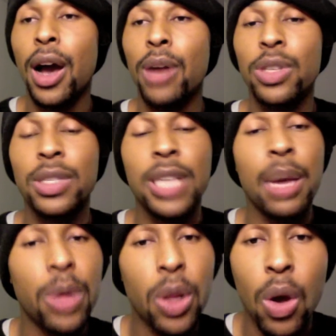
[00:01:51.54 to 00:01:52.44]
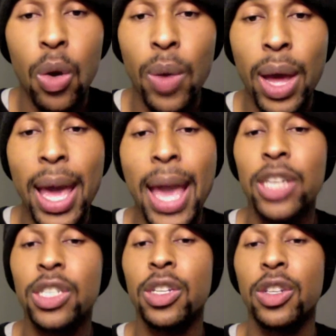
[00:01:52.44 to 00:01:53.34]
She's come a long way, and
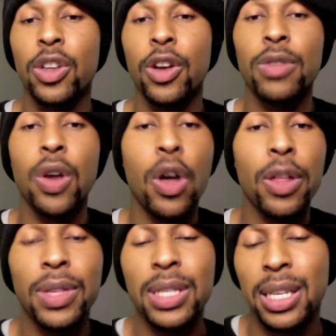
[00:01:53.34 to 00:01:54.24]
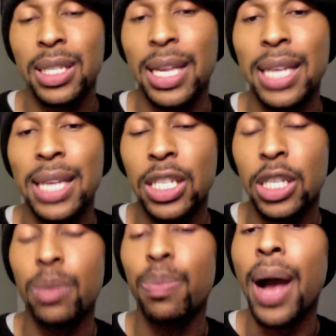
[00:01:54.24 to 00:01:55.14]
she deserves all of the success that
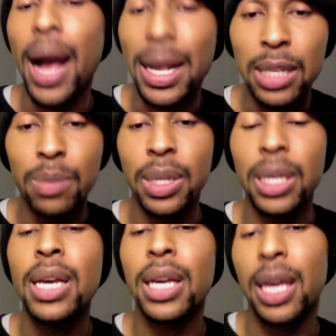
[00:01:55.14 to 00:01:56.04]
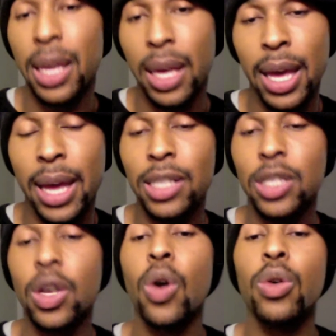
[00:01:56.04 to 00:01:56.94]
she possibly can get.
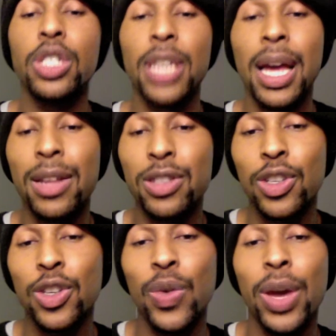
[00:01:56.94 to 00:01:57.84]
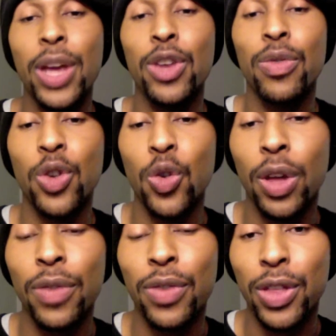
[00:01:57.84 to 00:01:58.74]
So shout out to you and your renewal
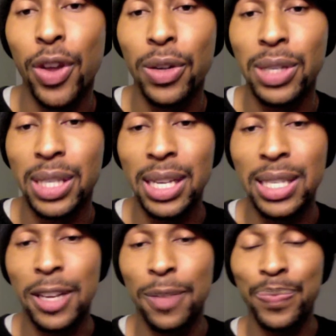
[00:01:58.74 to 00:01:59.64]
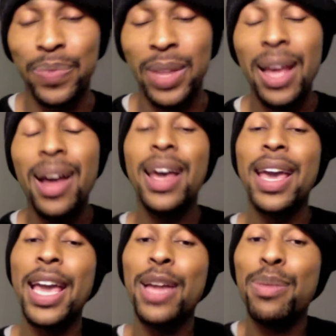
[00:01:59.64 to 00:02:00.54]
of your third season.
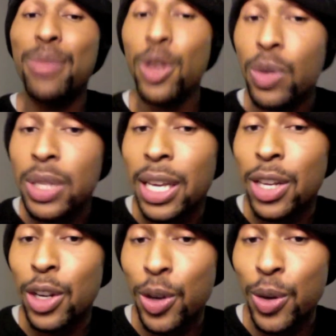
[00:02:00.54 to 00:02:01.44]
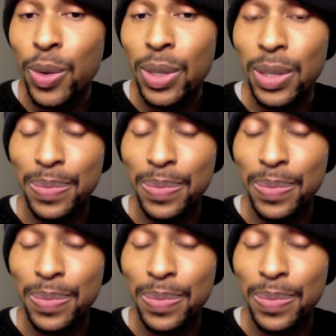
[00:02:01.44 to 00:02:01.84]
In music news,